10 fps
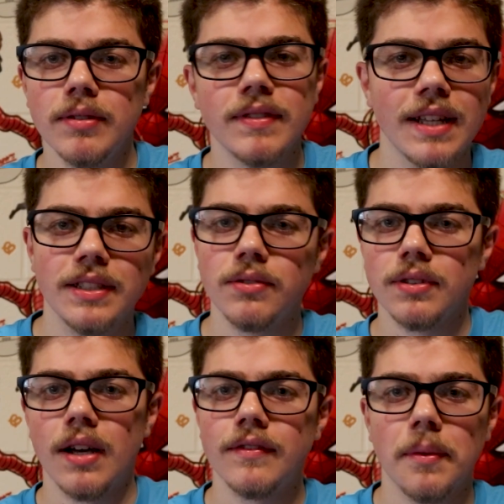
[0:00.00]
movie that you
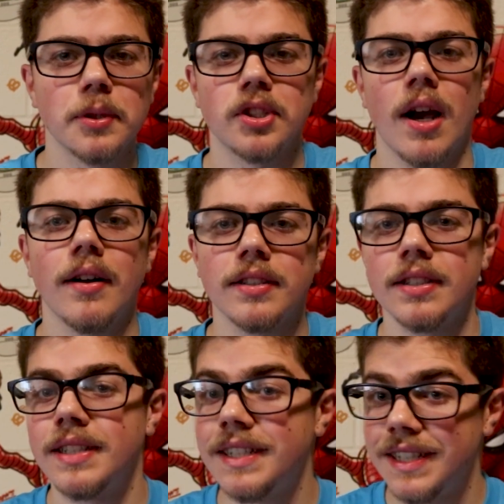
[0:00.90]
loved from your
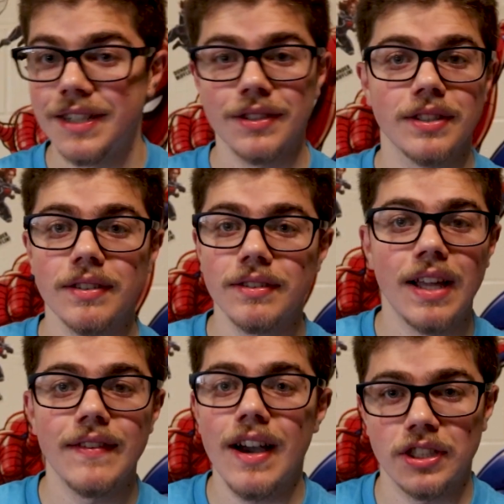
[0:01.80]
childhood? Here's a
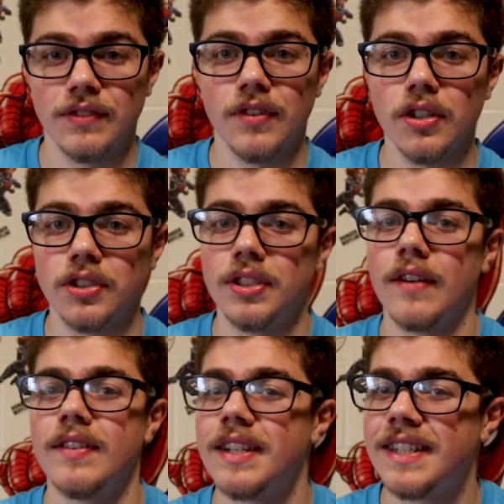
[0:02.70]
live-action version
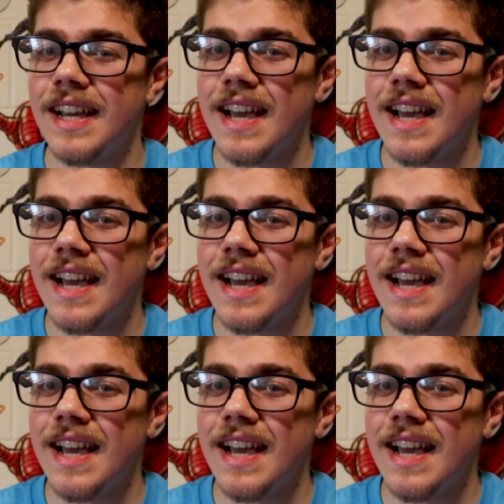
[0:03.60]
of it.